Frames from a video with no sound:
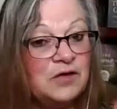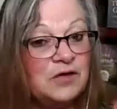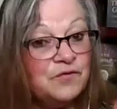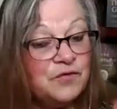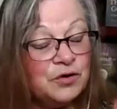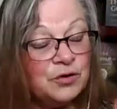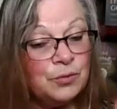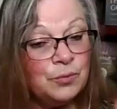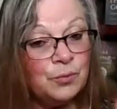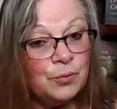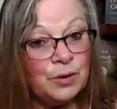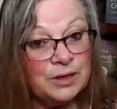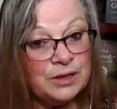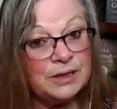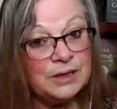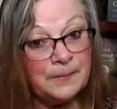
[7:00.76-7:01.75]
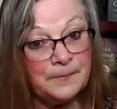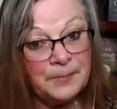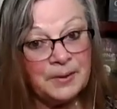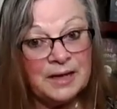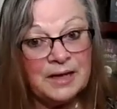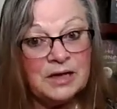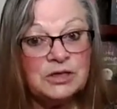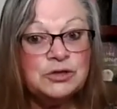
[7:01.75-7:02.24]
even when
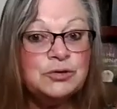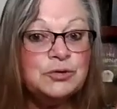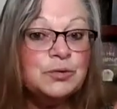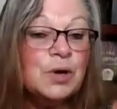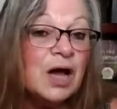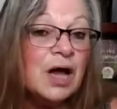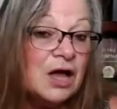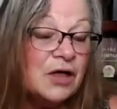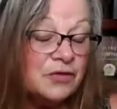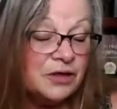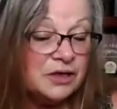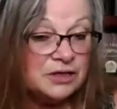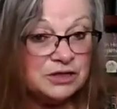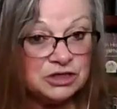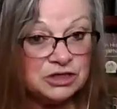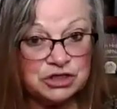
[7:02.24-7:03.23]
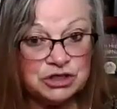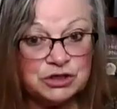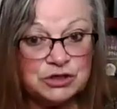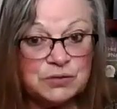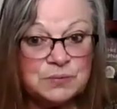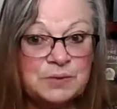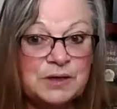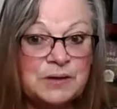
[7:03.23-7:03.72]
compared to other
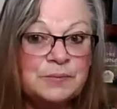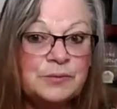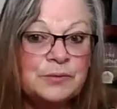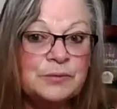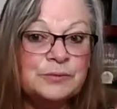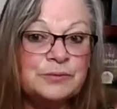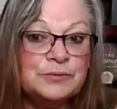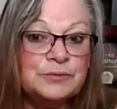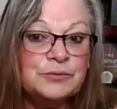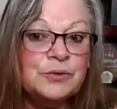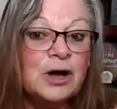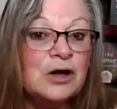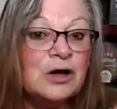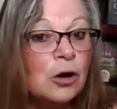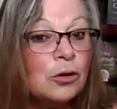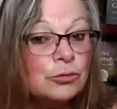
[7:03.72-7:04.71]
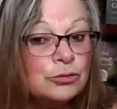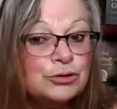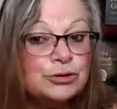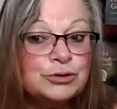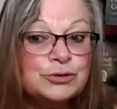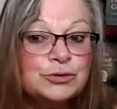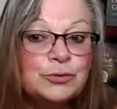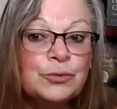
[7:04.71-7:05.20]
Indigenous peoples or
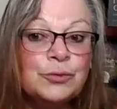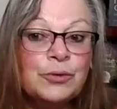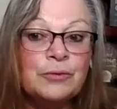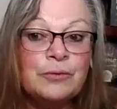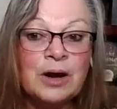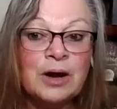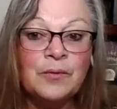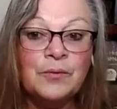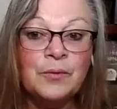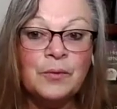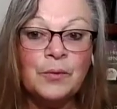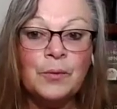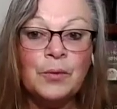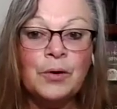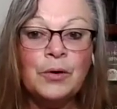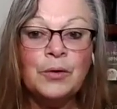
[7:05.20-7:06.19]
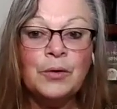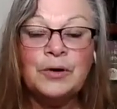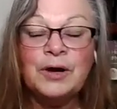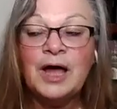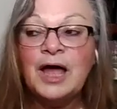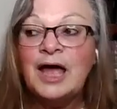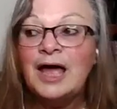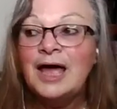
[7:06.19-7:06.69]
cultures all around the
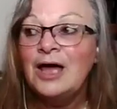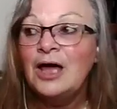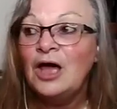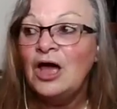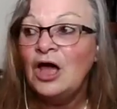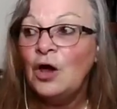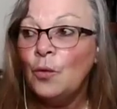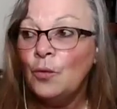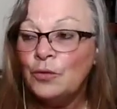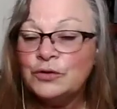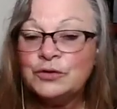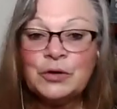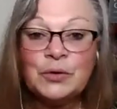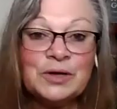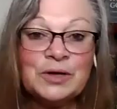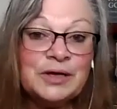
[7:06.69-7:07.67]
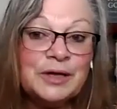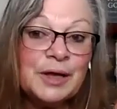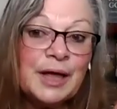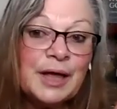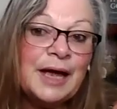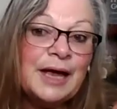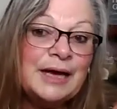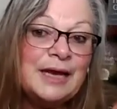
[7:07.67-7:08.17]
world, also
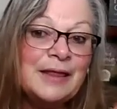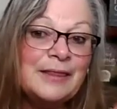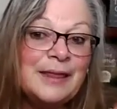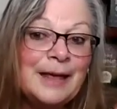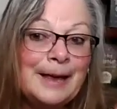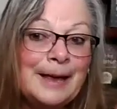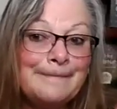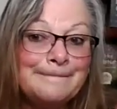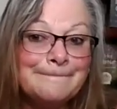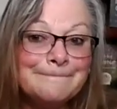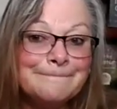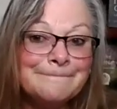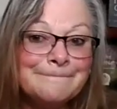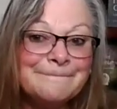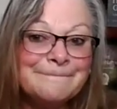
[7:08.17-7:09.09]
indicating that